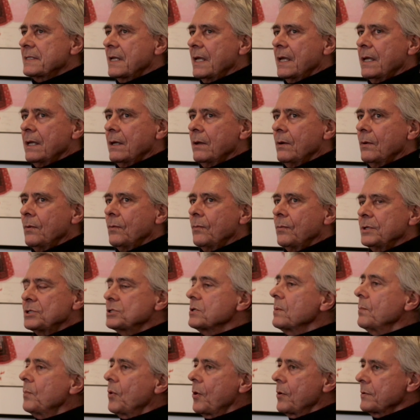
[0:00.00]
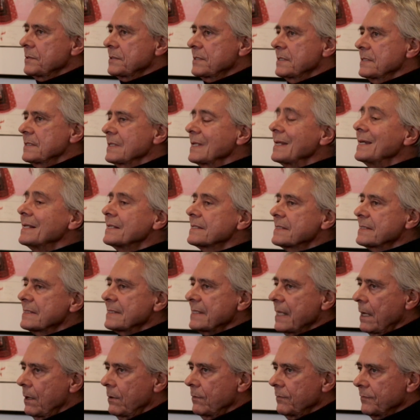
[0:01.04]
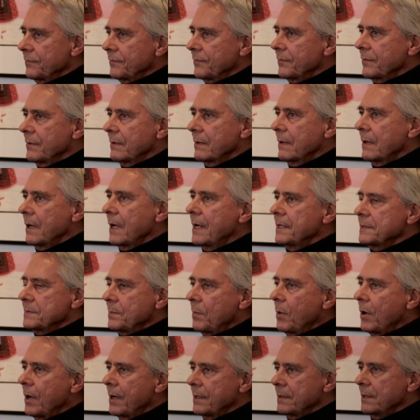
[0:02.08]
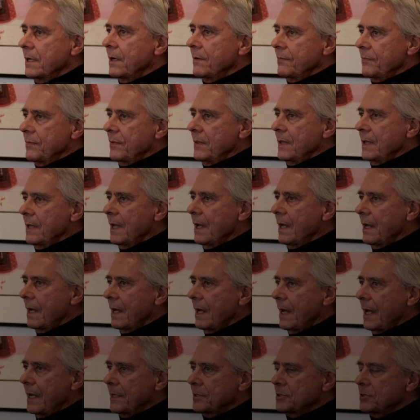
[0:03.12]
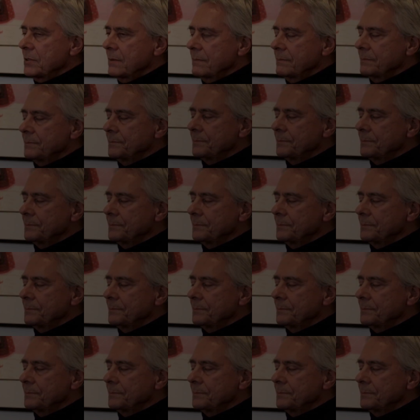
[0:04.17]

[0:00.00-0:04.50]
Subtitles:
say, which imposes itself as part of the action.